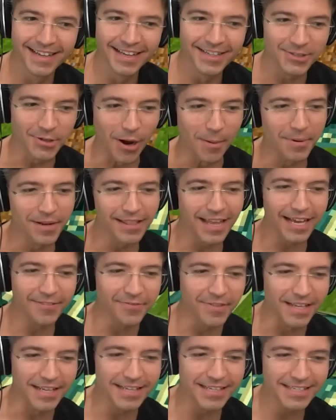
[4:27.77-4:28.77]
So I'm going to
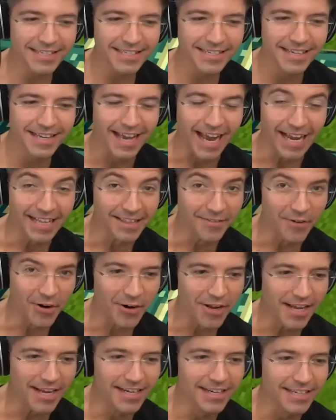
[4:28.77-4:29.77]
light these at the
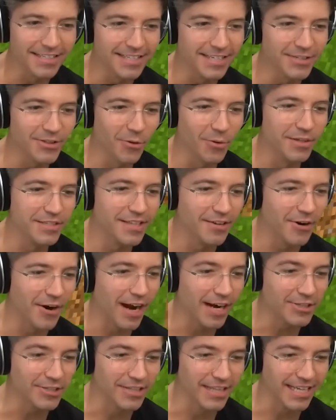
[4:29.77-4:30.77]
very end because these are the ones that are
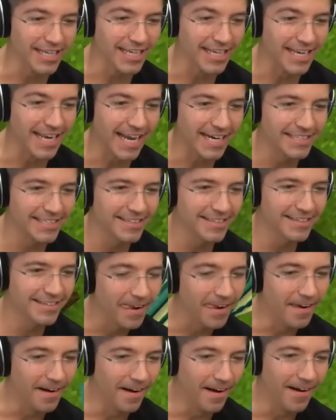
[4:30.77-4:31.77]
actually, like, connected.
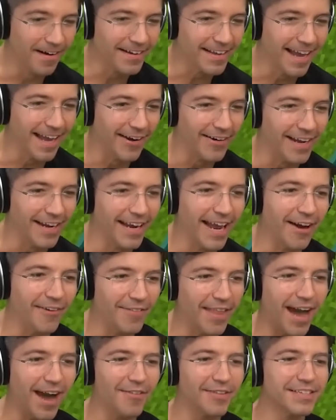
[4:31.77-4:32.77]
Okay,
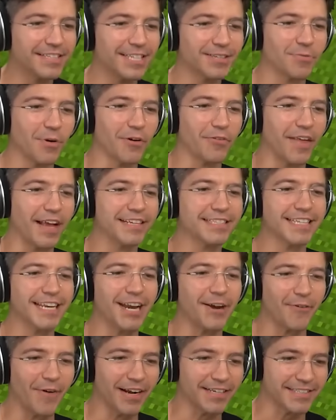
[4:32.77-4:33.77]
now this is where things get
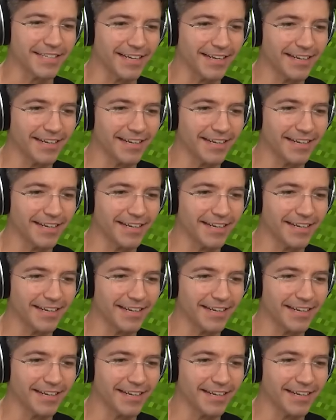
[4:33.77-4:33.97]
interesting.